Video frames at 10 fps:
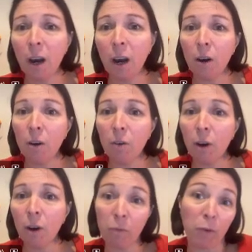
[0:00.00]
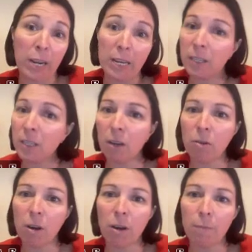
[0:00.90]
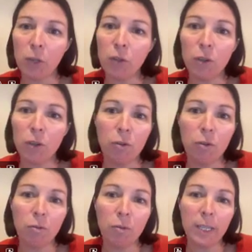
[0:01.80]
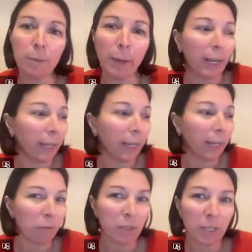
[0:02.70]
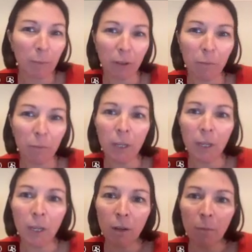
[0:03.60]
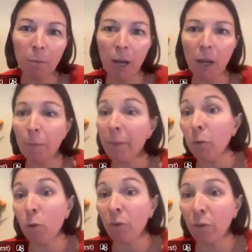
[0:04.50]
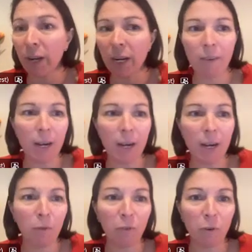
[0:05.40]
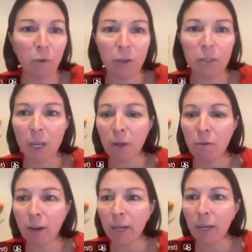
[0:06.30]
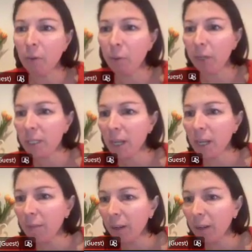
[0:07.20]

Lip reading: are free. So you need to make an account for some of them, but they're all free and available for you. So it'd be great if you wanted to have a